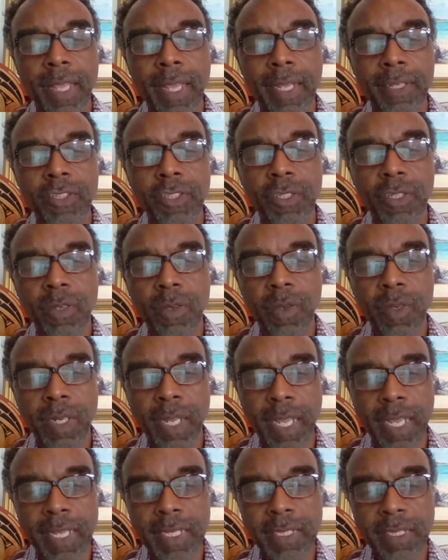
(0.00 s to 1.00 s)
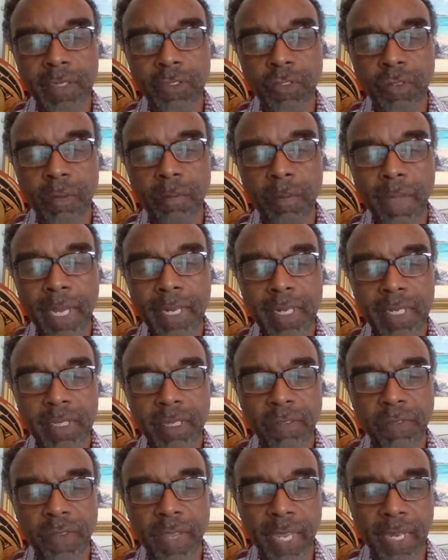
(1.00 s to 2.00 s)
And so it has a
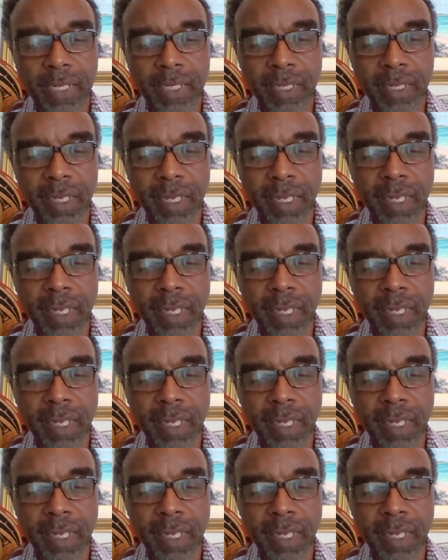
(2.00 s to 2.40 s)
tremendous effect